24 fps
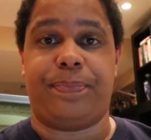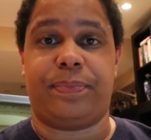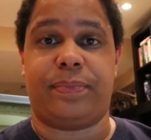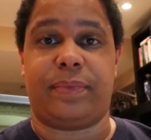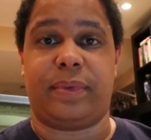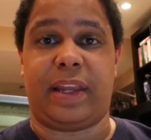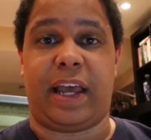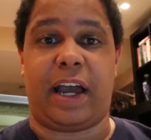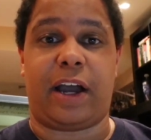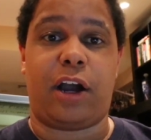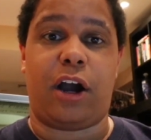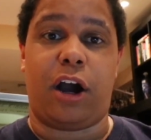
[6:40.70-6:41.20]

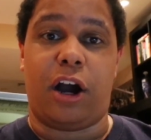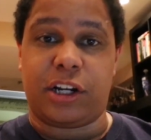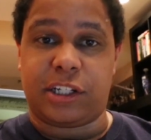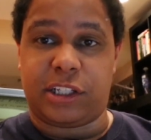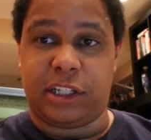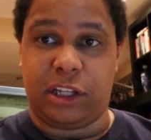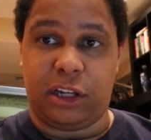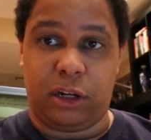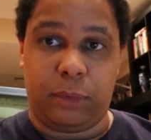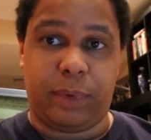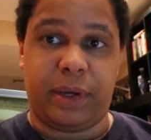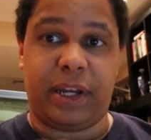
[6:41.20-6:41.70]
that car is a
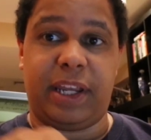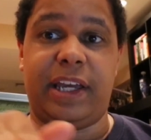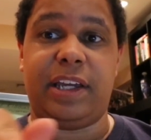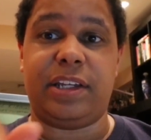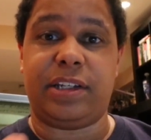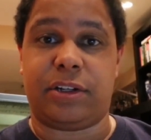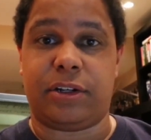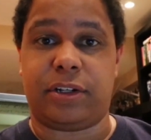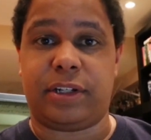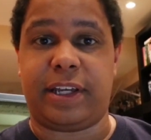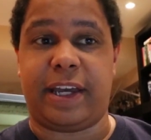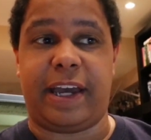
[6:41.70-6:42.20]
little bit
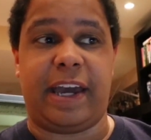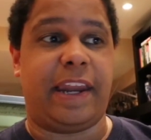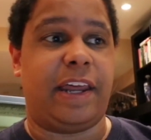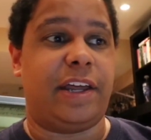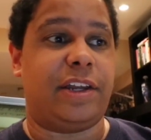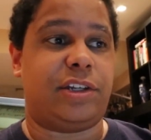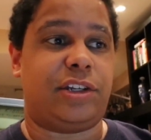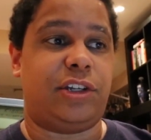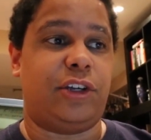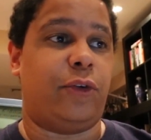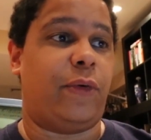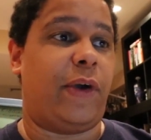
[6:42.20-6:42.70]
easier to get
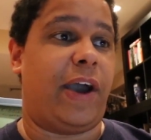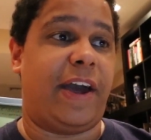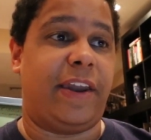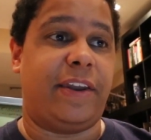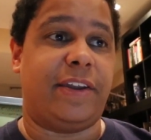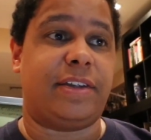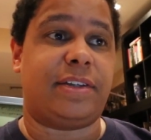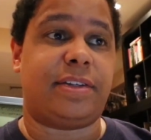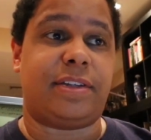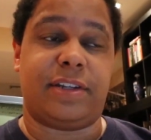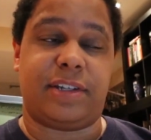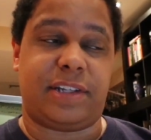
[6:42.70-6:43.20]
into,
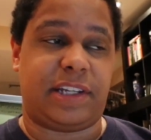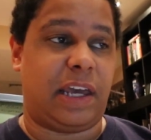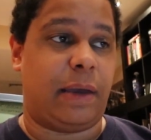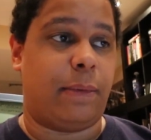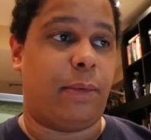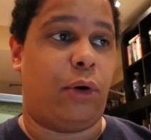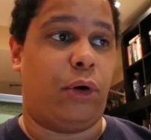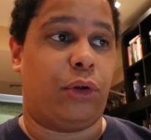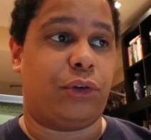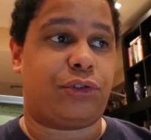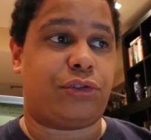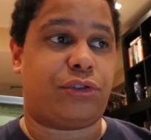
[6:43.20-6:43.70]
and the same
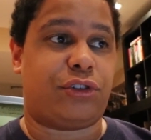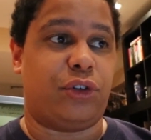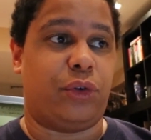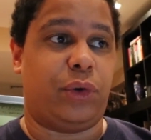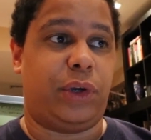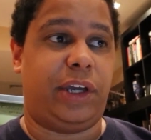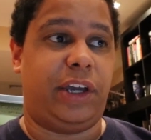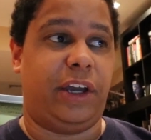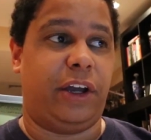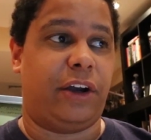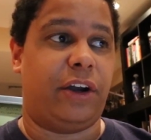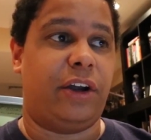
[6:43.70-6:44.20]
holds true
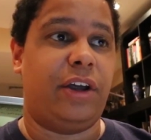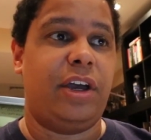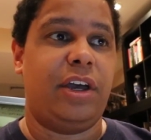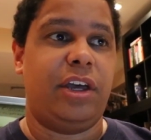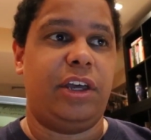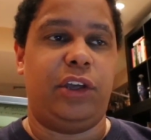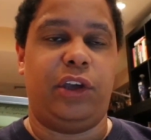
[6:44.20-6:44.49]
here.